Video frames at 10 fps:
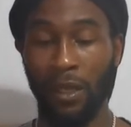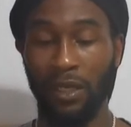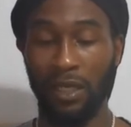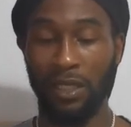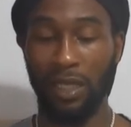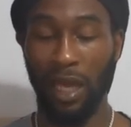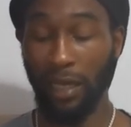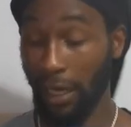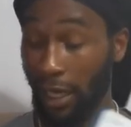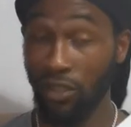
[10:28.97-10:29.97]
this
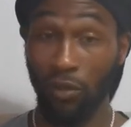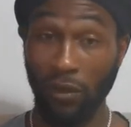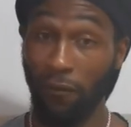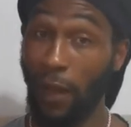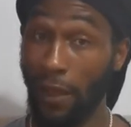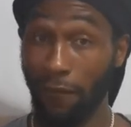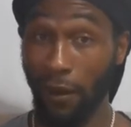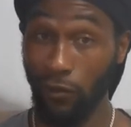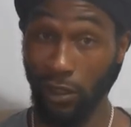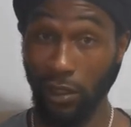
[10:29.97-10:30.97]
and, and that's only five
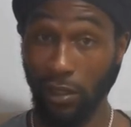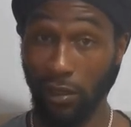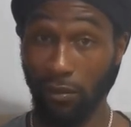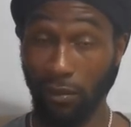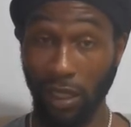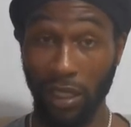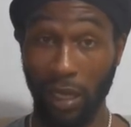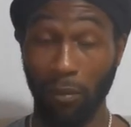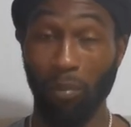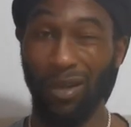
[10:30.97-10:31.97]
thousand
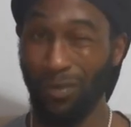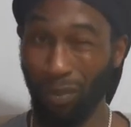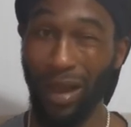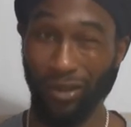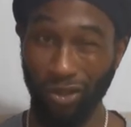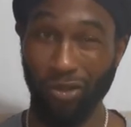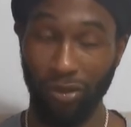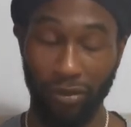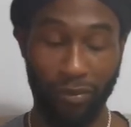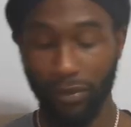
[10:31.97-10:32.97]
milliamp, but it's brand new,
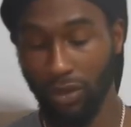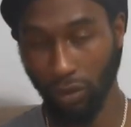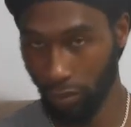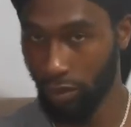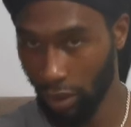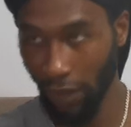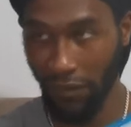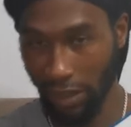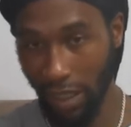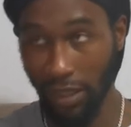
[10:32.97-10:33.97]
so you have
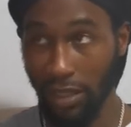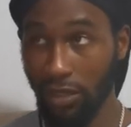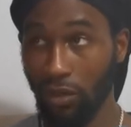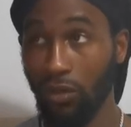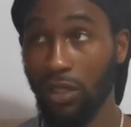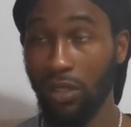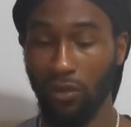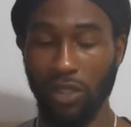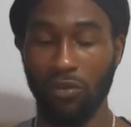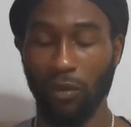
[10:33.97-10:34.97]
to take this into
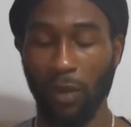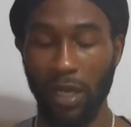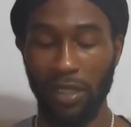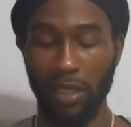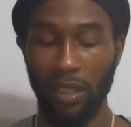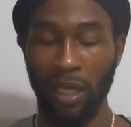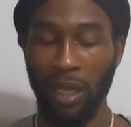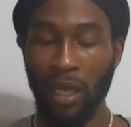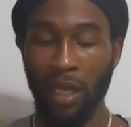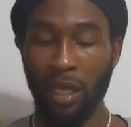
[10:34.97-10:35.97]
consideration with pricing.
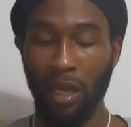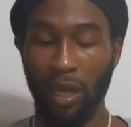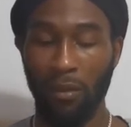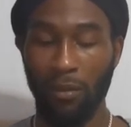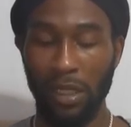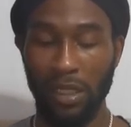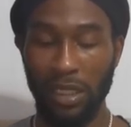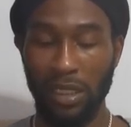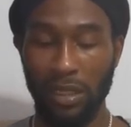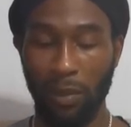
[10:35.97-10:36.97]
Um,
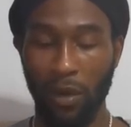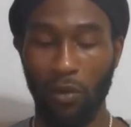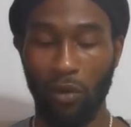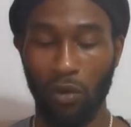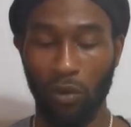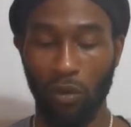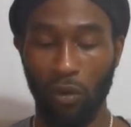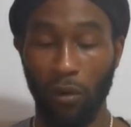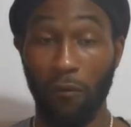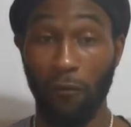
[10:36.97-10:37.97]
this is the PowerCore